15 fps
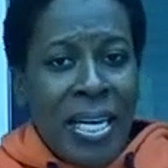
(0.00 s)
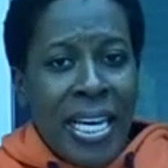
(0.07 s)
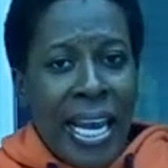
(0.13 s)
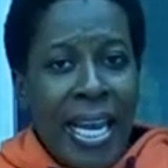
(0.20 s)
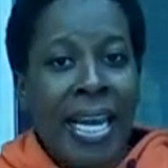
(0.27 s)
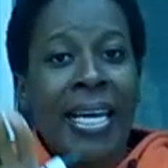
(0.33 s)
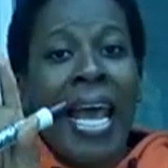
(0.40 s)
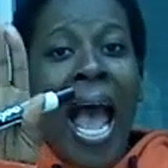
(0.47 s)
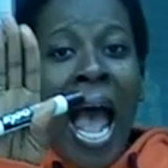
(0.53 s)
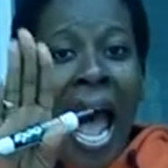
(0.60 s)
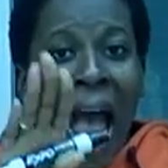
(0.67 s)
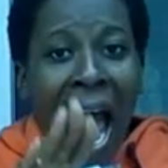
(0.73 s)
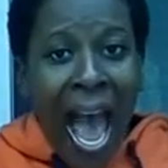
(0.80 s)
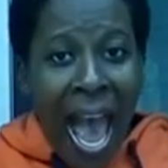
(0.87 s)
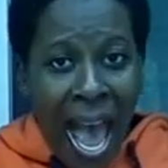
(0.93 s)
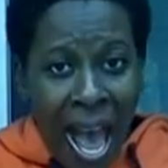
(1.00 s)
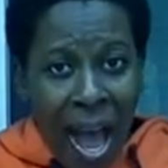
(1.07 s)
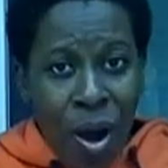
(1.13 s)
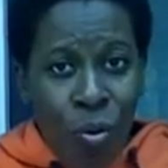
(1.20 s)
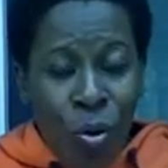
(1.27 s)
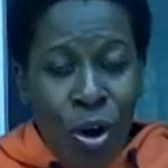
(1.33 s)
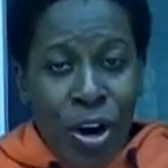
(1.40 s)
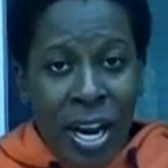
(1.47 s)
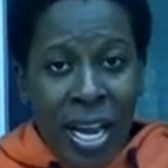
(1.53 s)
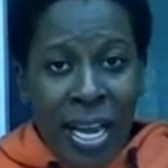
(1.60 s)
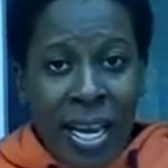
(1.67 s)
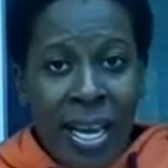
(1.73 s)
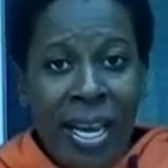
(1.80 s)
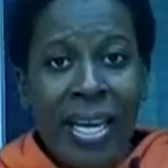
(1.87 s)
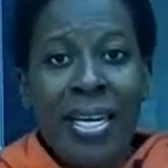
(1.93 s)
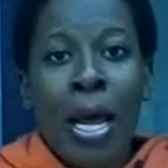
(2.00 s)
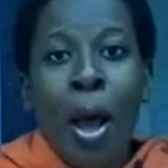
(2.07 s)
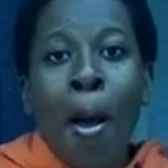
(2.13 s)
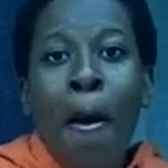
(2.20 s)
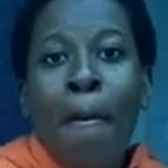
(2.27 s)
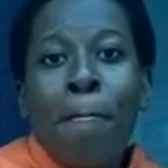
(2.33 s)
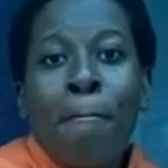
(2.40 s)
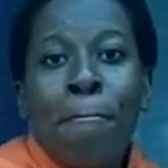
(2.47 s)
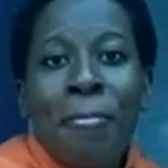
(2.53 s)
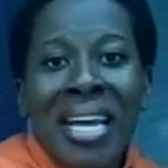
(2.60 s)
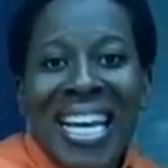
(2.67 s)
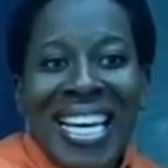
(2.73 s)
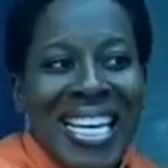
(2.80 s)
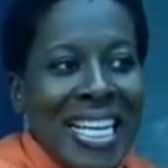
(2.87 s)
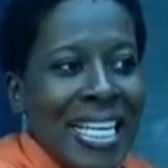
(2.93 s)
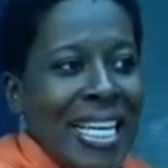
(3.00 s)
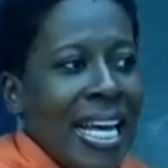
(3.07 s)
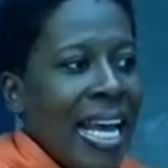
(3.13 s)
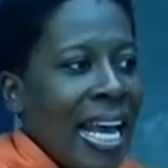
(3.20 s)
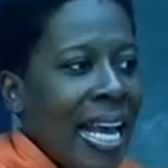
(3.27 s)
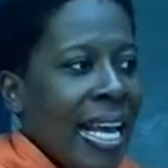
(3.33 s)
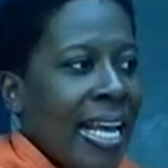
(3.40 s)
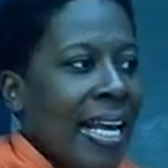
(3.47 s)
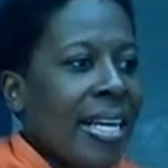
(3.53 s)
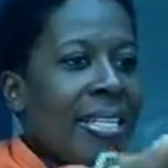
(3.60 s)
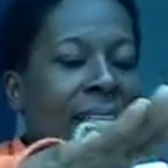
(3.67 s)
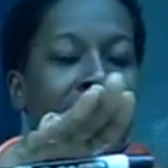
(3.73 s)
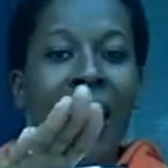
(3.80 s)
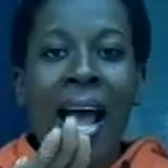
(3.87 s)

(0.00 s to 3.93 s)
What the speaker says: bitty hand. Hour hand, minute hand.